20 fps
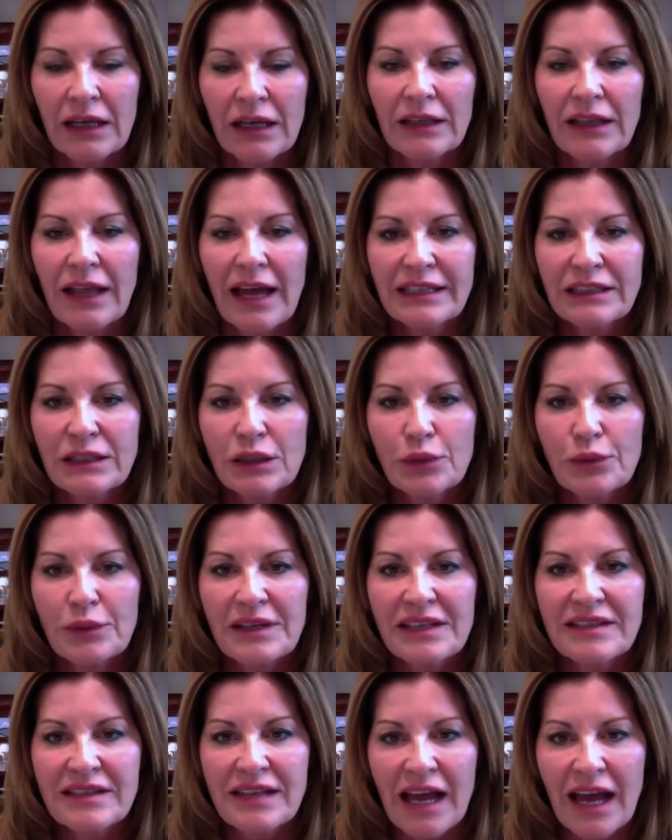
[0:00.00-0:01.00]
like to
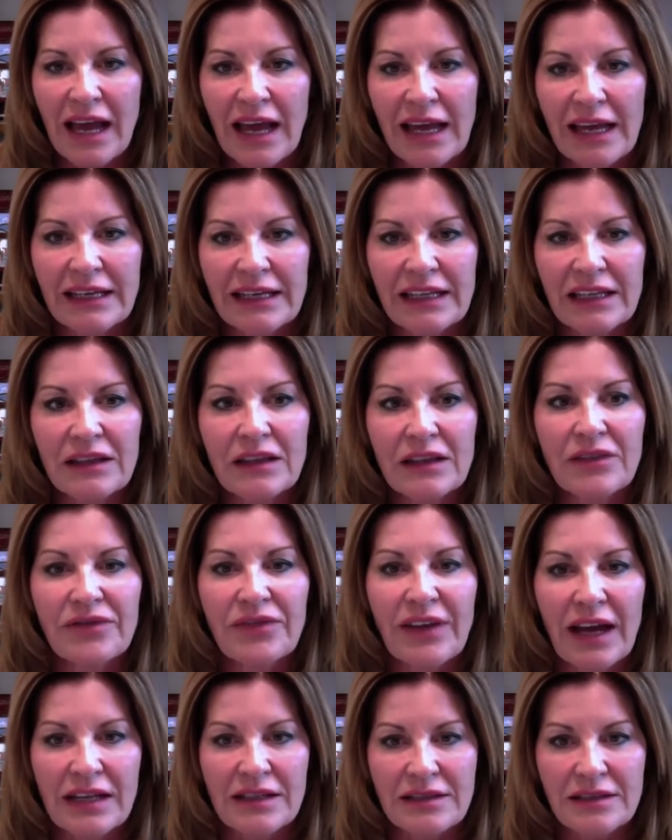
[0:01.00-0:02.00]
reside in the
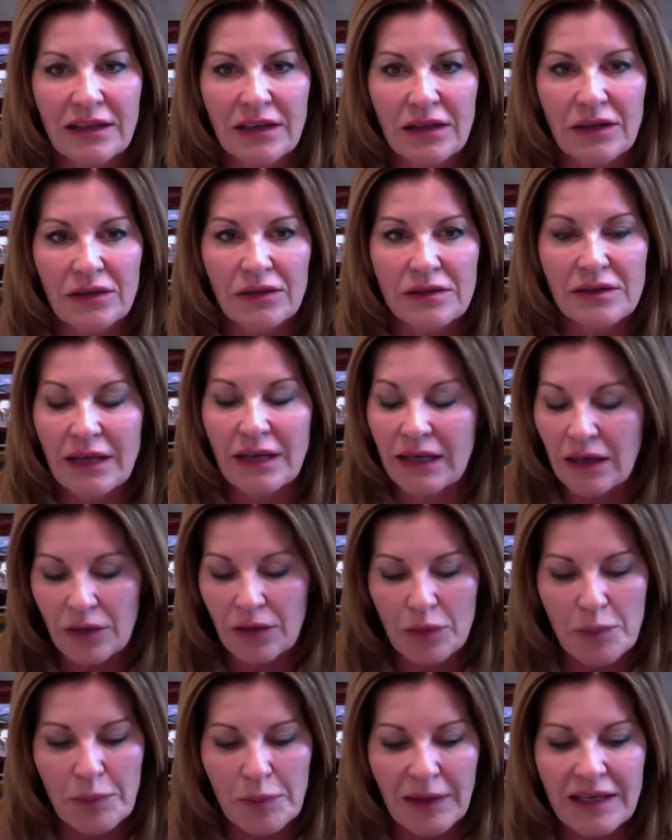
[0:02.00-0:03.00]
fat cells and
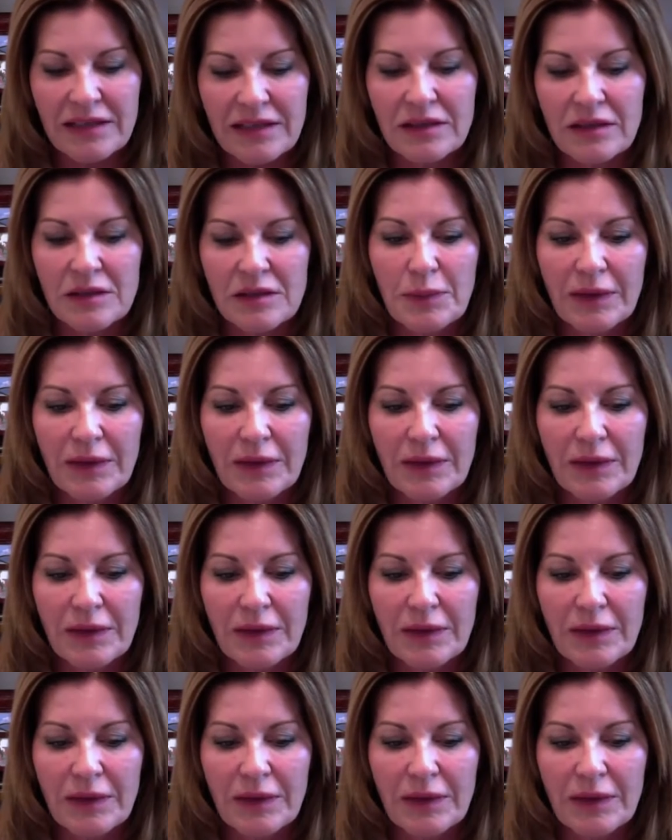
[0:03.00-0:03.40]
other places,